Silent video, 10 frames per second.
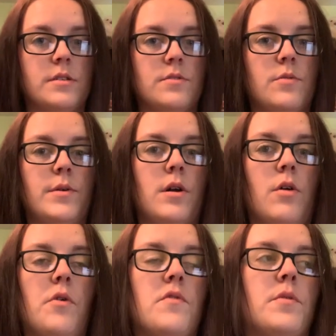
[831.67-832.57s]
a little bit
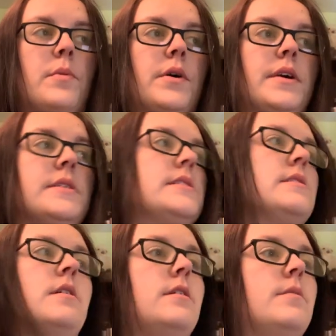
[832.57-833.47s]
all over the
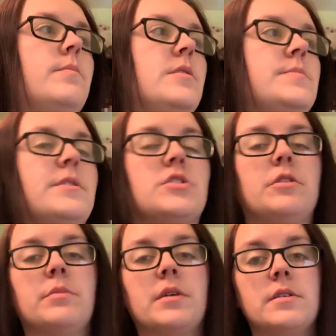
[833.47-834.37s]
place,
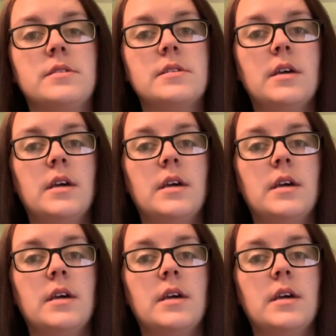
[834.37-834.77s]
especially because